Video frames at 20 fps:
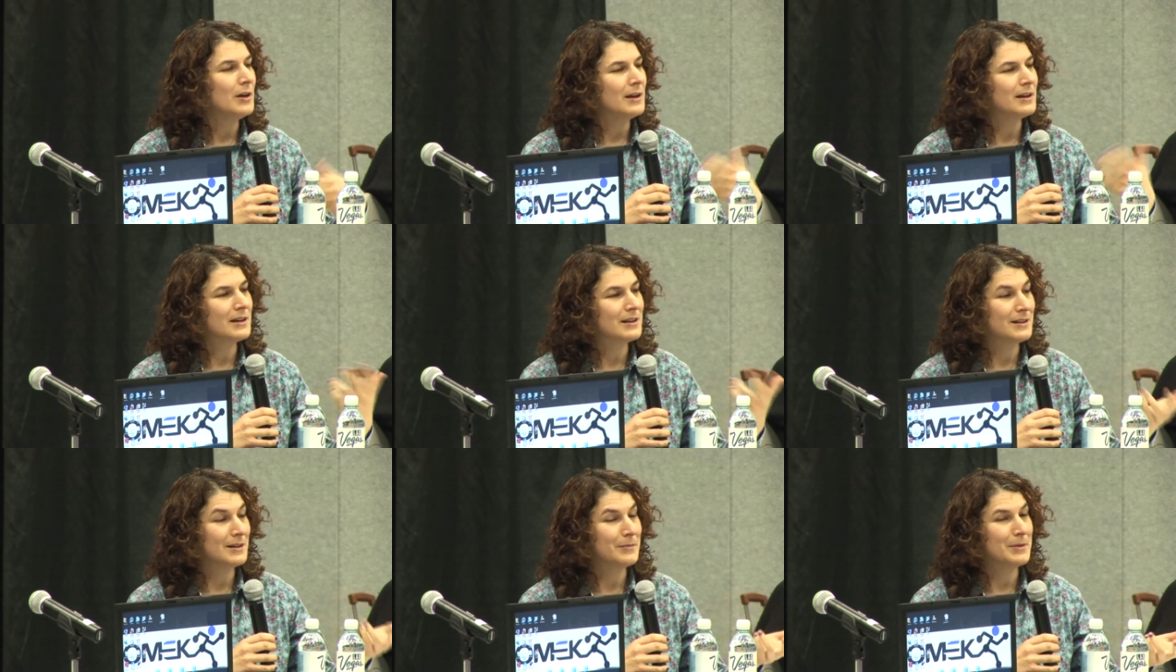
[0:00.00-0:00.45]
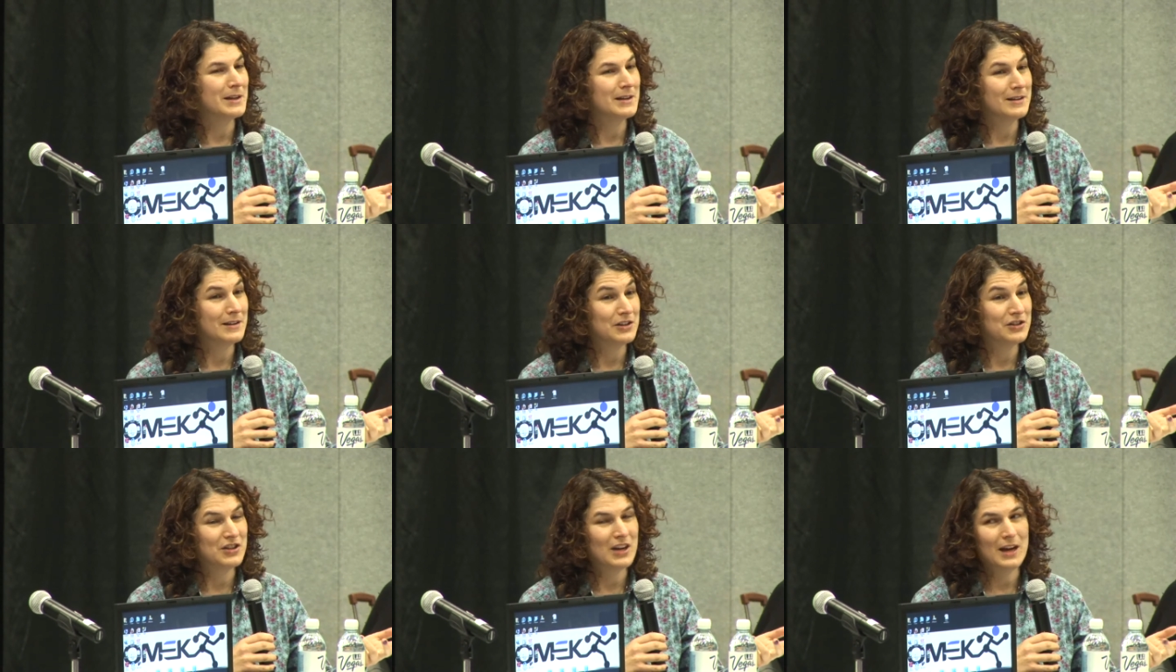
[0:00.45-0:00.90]
It can
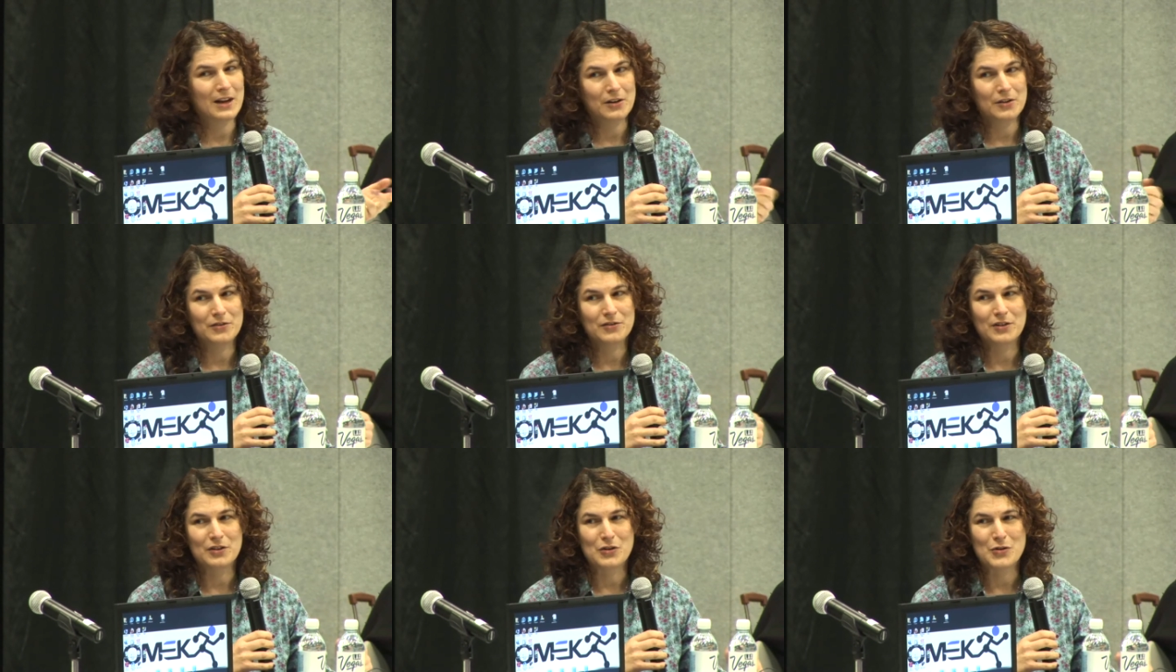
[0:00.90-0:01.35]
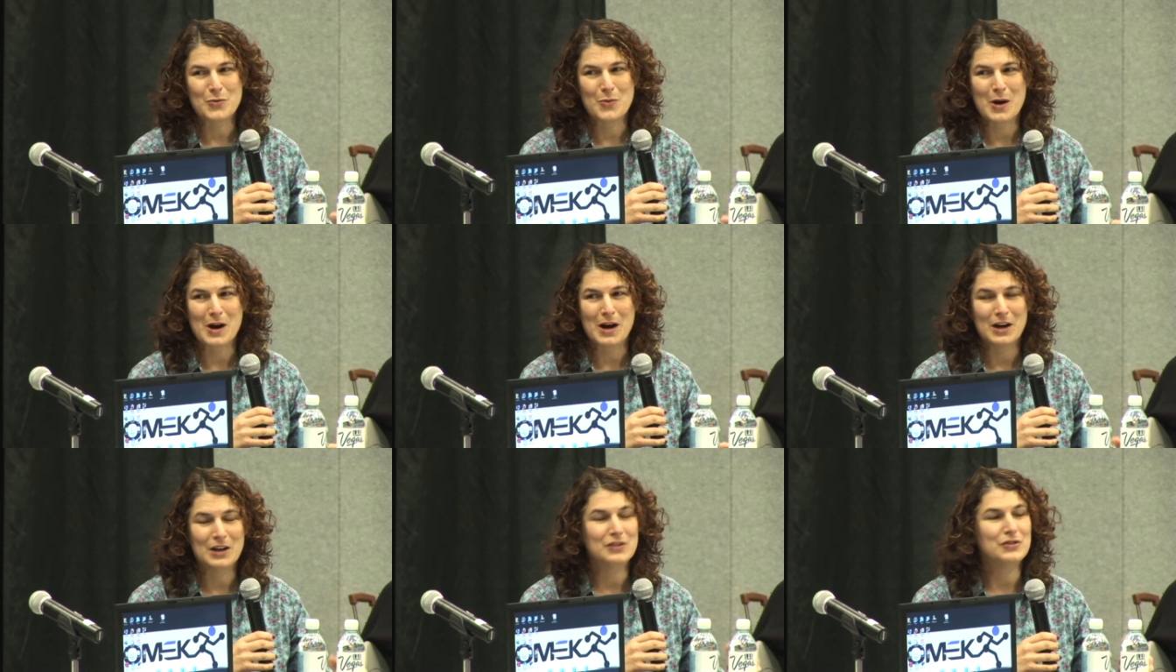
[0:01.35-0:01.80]
limit the channels that you
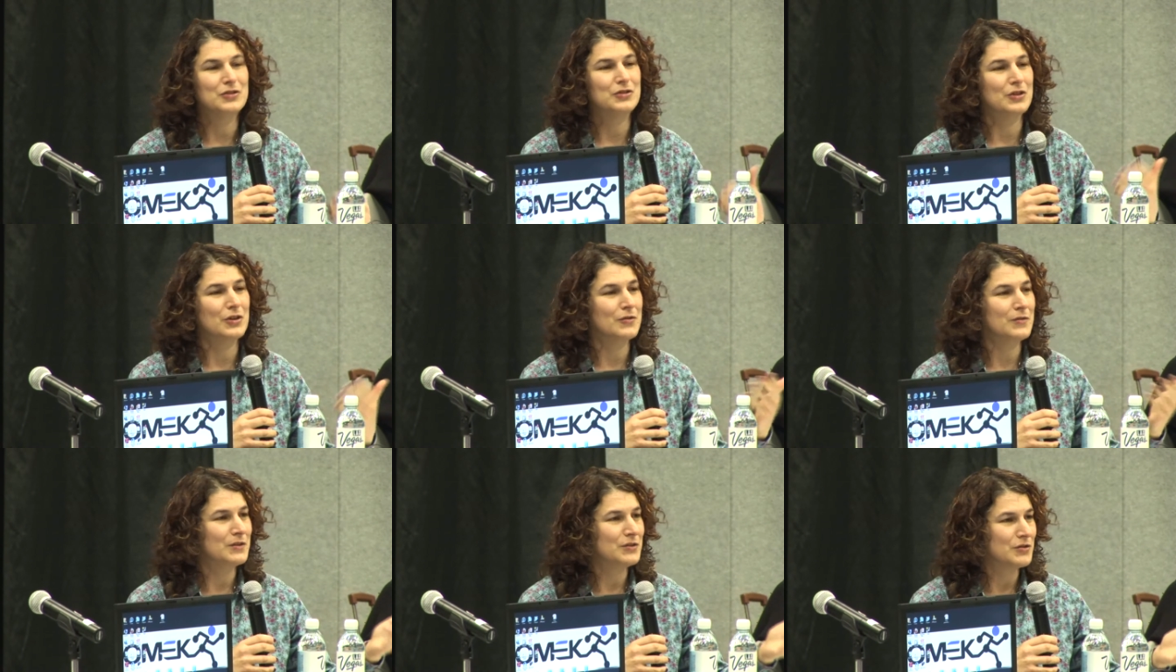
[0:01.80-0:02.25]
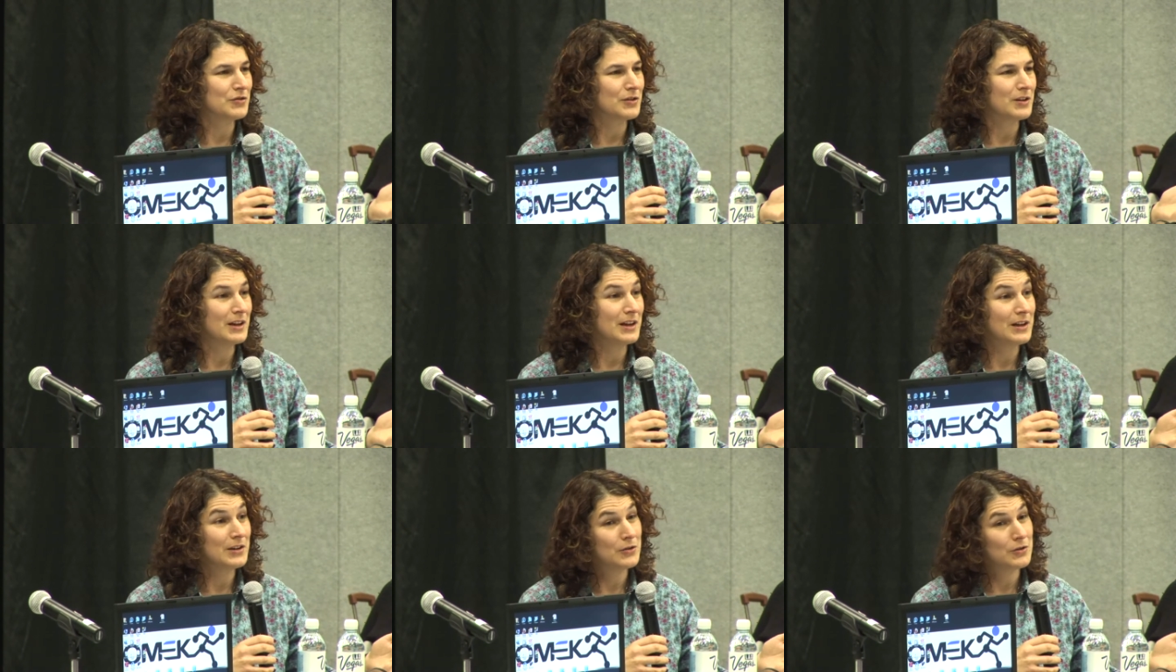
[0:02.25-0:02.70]
watch. You know, if it's your
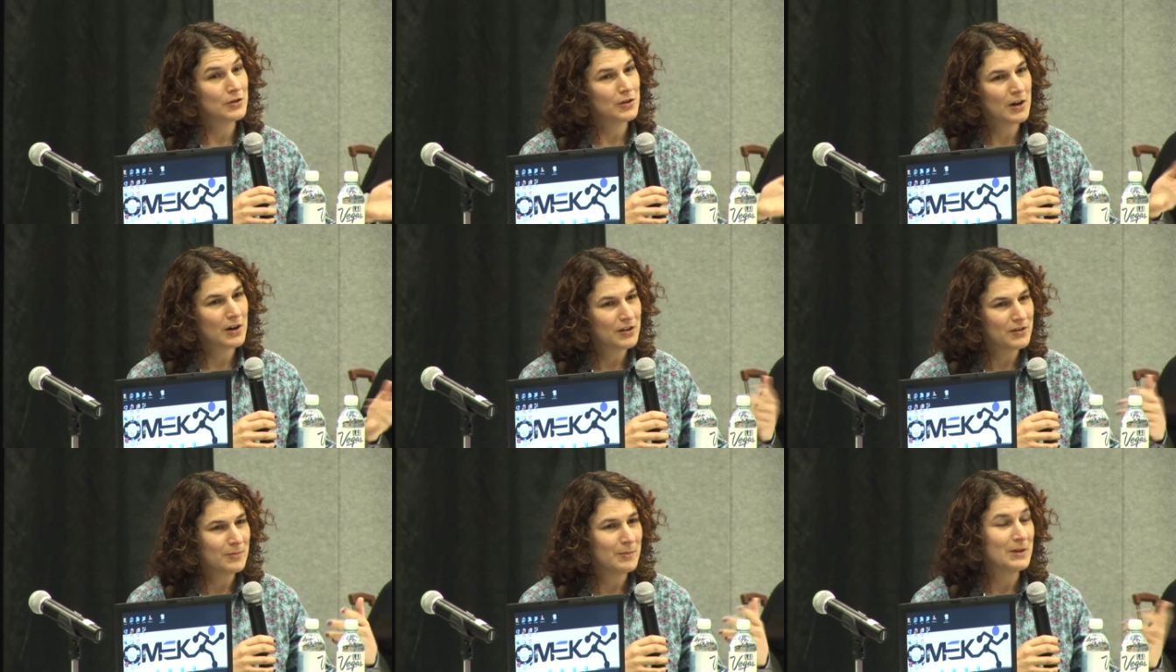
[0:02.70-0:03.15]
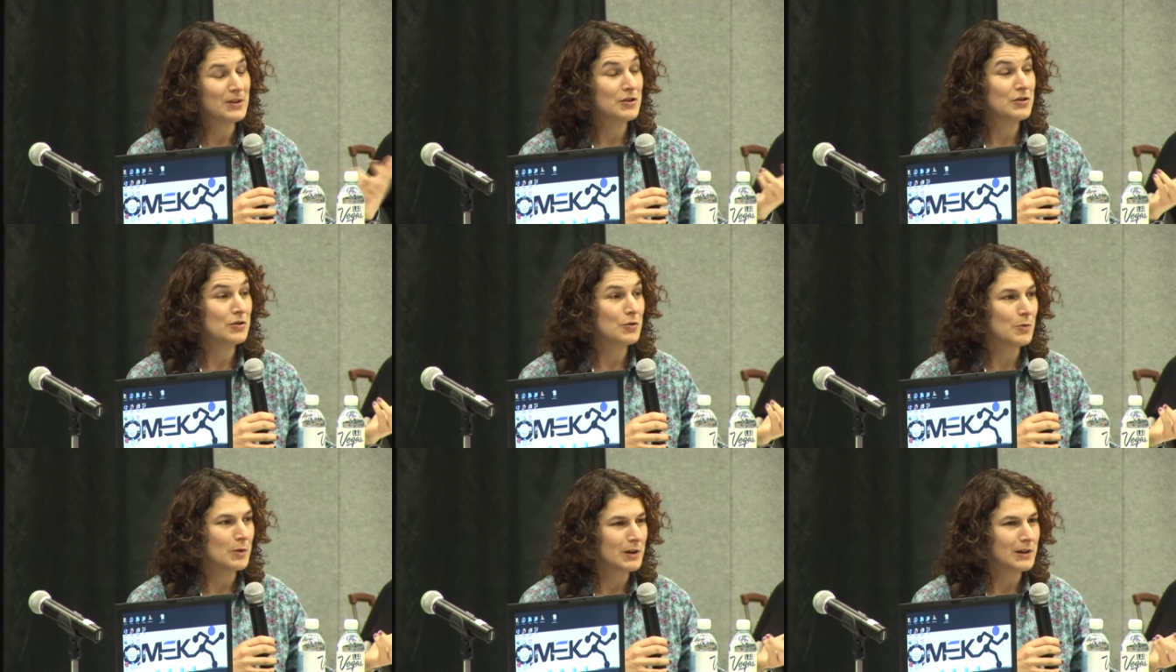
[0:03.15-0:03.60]
kid or your husband
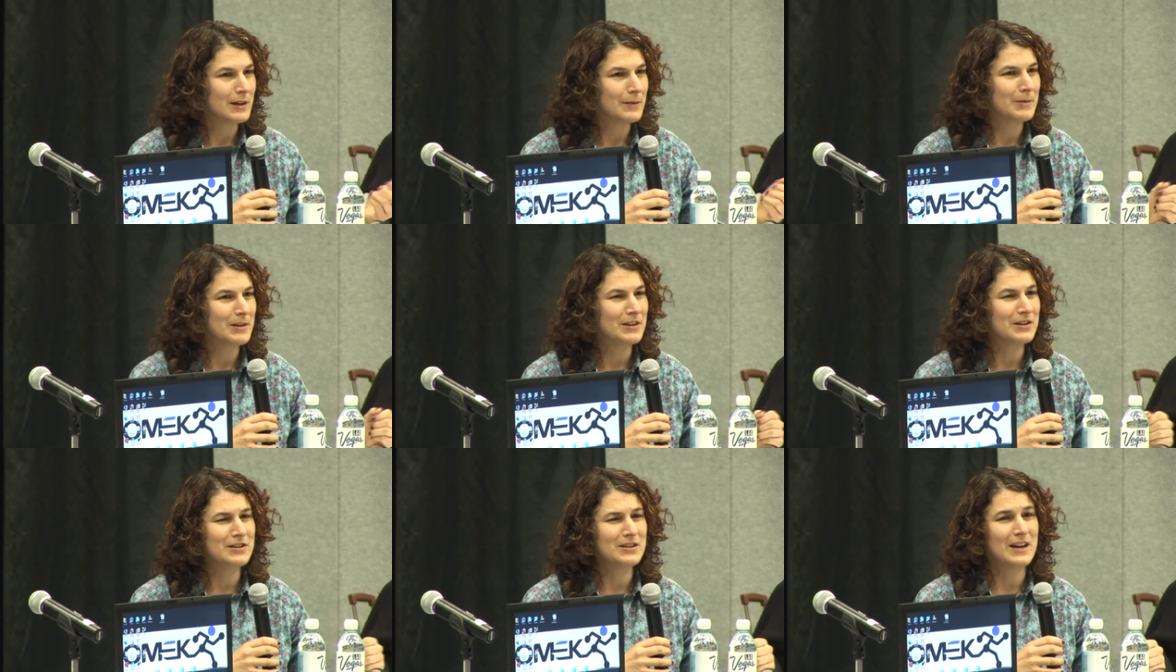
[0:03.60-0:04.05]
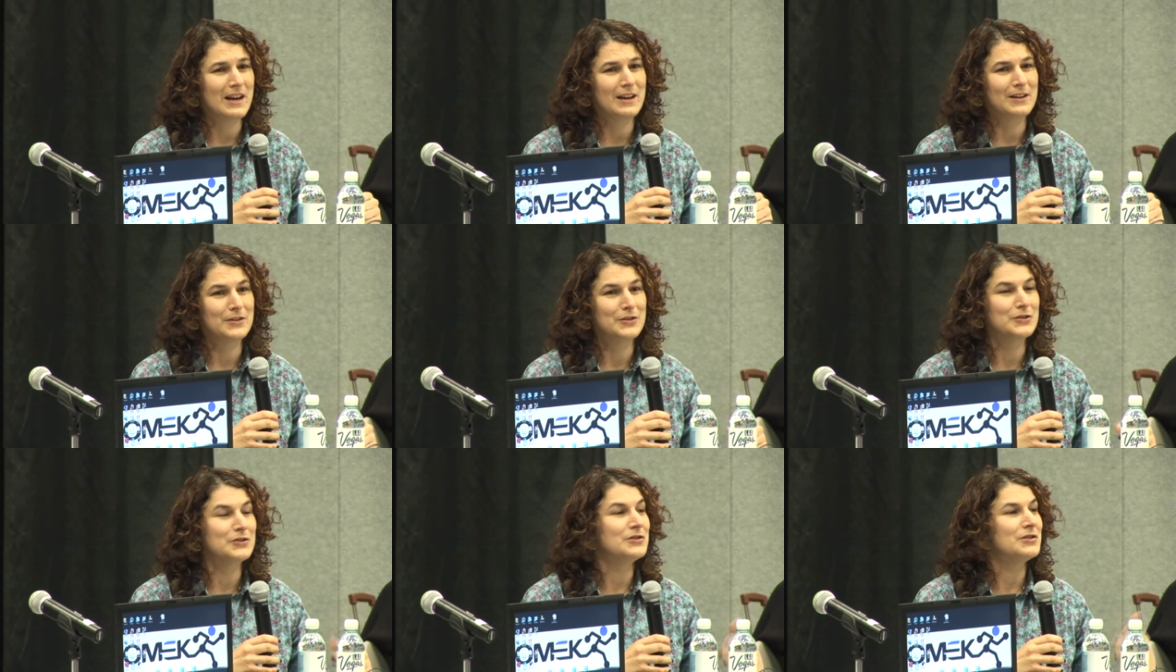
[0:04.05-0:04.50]
and you want to limit the
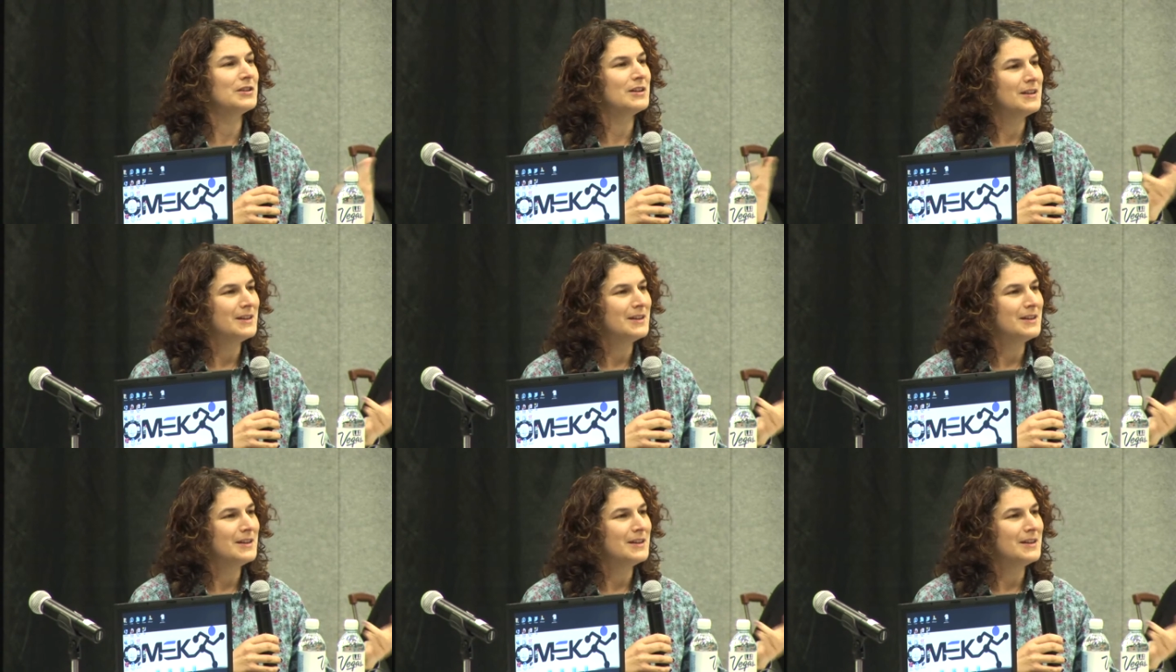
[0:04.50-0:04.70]
channels.